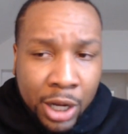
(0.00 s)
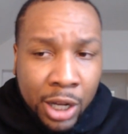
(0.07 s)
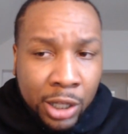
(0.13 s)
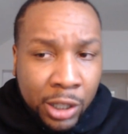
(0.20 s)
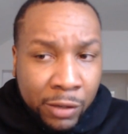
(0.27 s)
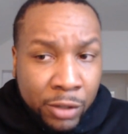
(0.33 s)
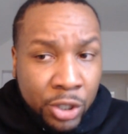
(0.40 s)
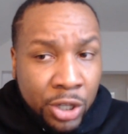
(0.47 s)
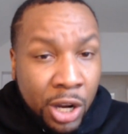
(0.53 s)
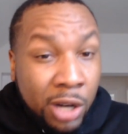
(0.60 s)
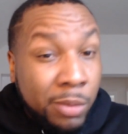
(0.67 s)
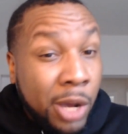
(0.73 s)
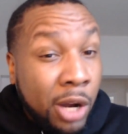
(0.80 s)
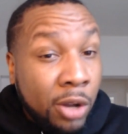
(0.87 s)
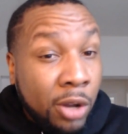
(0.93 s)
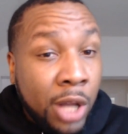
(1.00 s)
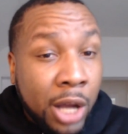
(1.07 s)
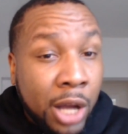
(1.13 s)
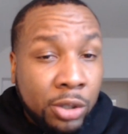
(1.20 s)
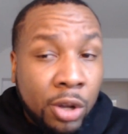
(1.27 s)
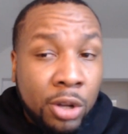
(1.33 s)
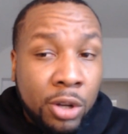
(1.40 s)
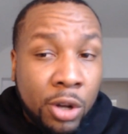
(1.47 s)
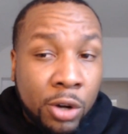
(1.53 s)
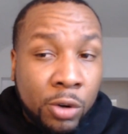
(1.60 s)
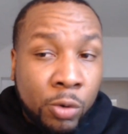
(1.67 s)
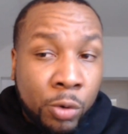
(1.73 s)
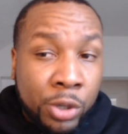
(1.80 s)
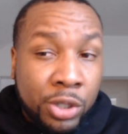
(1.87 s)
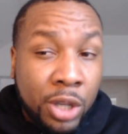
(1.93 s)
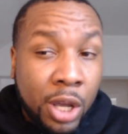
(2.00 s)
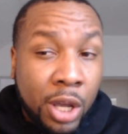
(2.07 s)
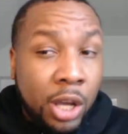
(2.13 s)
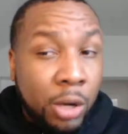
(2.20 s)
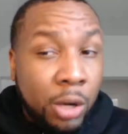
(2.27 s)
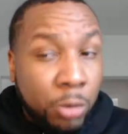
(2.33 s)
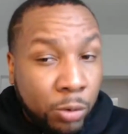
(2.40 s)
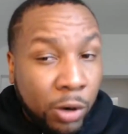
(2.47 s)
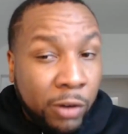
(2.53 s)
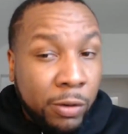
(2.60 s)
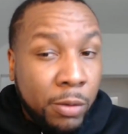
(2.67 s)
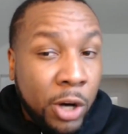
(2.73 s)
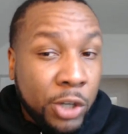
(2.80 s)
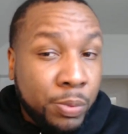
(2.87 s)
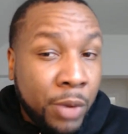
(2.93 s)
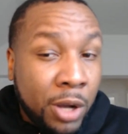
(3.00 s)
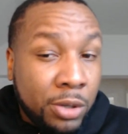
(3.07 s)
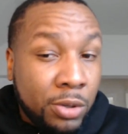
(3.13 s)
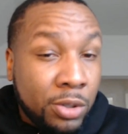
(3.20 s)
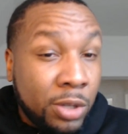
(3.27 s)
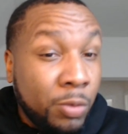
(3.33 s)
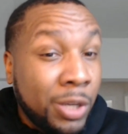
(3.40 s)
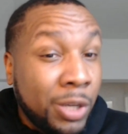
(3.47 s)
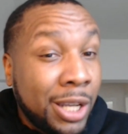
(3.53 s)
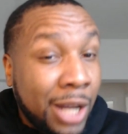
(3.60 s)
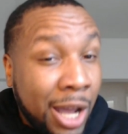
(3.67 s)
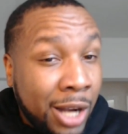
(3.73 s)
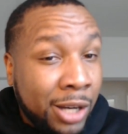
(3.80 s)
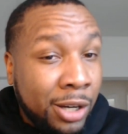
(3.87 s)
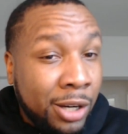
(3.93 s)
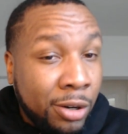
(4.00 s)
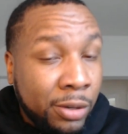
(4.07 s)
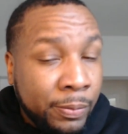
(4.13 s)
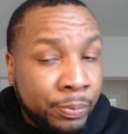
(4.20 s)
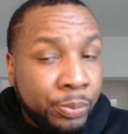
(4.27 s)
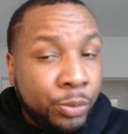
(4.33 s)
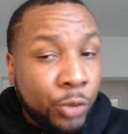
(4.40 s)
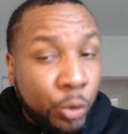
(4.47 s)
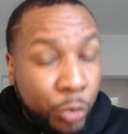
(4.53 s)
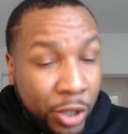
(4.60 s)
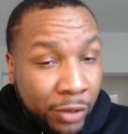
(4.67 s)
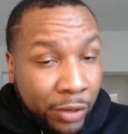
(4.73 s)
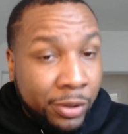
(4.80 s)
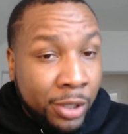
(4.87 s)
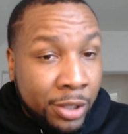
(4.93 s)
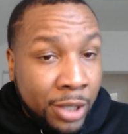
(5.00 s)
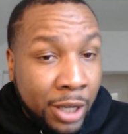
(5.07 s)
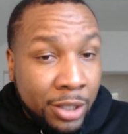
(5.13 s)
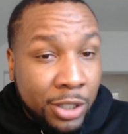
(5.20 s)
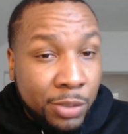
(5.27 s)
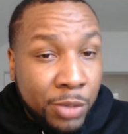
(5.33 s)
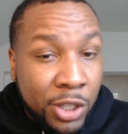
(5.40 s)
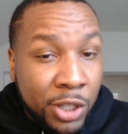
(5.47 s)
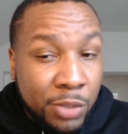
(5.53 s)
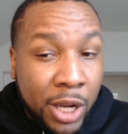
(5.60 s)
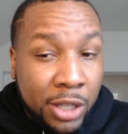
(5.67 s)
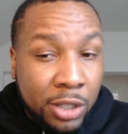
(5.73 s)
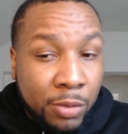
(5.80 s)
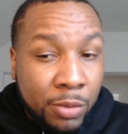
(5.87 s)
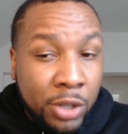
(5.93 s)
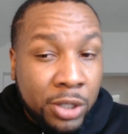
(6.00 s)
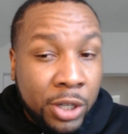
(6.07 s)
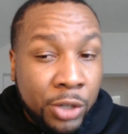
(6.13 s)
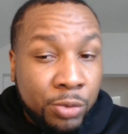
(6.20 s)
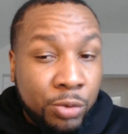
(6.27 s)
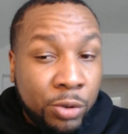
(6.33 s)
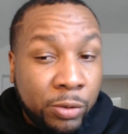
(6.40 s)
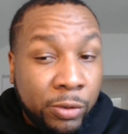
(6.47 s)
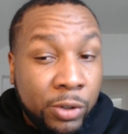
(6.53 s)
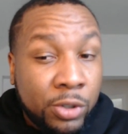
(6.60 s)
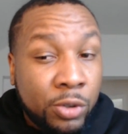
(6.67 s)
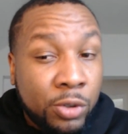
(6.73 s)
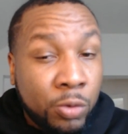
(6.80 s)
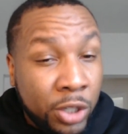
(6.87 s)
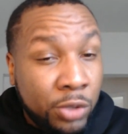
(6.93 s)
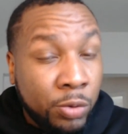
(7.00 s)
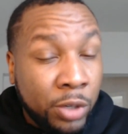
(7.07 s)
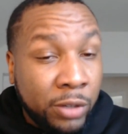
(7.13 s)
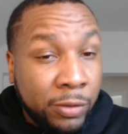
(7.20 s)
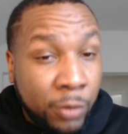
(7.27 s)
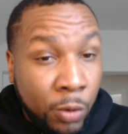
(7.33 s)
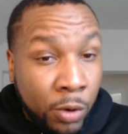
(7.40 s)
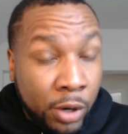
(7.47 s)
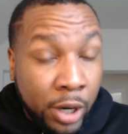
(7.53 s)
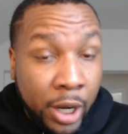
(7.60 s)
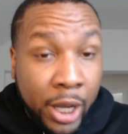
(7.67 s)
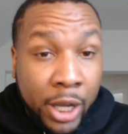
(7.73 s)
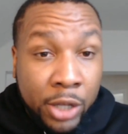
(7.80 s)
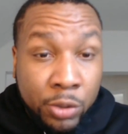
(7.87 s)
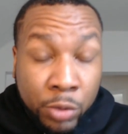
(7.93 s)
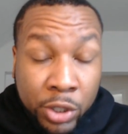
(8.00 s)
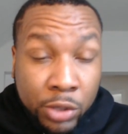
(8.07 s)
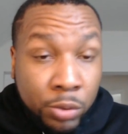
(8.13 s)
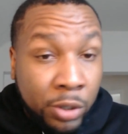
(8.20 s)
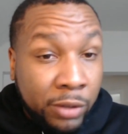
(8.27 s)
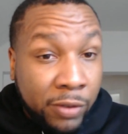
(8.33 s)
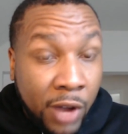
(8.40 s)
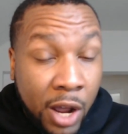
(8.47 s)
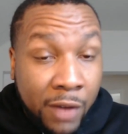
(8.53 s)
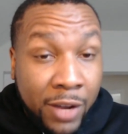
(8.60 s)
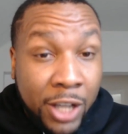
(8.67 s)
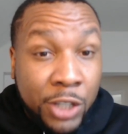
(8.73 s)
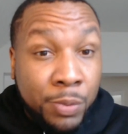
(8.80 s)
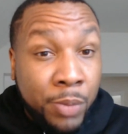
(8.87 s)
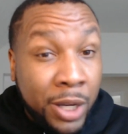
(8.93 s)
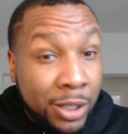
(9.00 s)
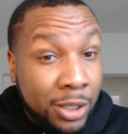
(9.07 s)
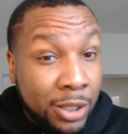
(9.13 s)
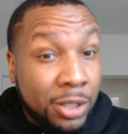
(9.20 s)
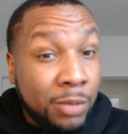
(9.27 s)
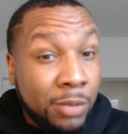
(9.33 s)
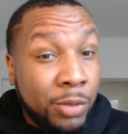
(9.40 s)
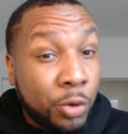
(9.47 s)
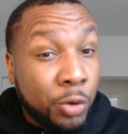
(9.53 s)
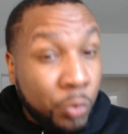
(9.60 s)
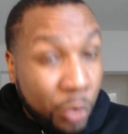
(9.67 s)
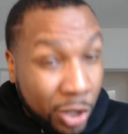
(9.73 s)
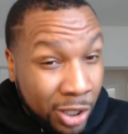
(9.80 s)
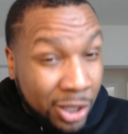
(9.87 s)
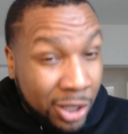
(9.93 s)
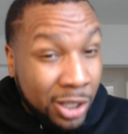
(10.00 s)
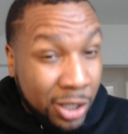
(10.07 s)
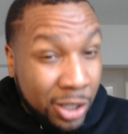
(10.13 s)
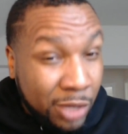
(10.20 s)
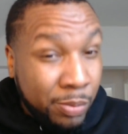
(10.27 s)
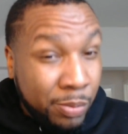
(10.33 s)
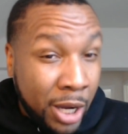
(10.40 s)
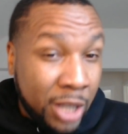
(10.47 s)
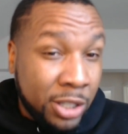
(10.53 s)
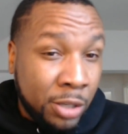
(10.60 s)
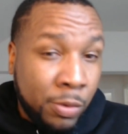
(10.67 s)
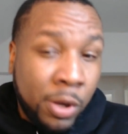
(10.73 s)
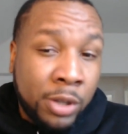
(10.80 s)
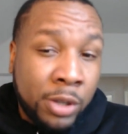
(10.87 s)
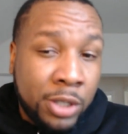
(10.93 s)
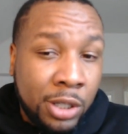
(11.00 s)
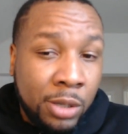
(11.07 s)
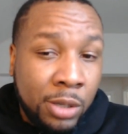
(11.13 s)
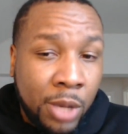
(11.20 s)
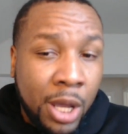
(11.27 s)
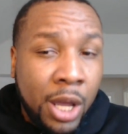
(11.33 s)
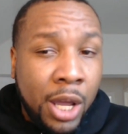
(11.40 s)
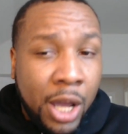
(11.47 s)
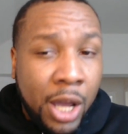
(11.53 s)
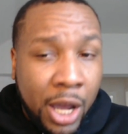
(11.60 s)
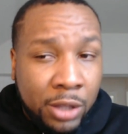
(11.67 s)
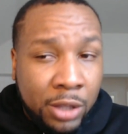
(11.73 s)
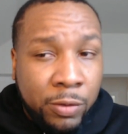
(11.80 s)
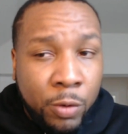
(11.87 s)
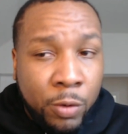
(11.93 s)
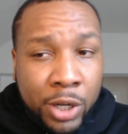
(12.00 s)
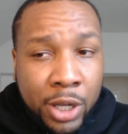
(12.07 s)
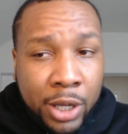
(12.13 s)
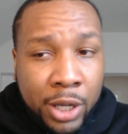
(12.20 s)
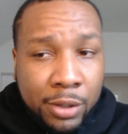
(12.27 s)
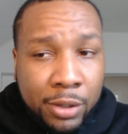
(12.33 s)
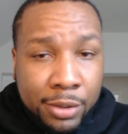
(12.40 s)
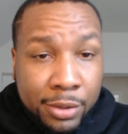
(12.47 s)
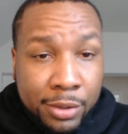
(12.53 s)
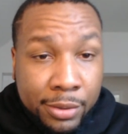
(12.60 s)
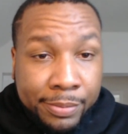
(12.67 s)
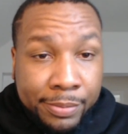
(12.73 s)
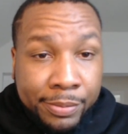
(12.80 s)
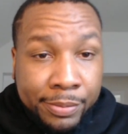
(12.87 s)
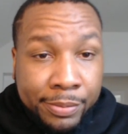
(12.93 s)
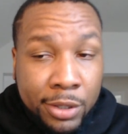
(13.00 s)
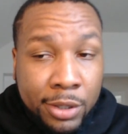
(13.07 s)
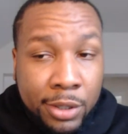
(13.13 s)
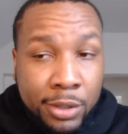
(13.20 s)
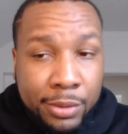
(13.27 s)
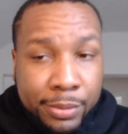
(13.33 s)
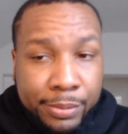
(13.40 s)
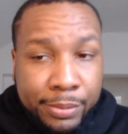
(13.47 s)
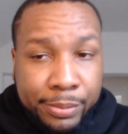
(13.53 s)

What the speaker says: And I'd love to shout them out on Locked On Longhorns. A quick word from our sponsors, and we get out of here with the Texas men's basketball schedule for 2024-2025. I expect it to be a really good basketball team at the 40 Acres this season.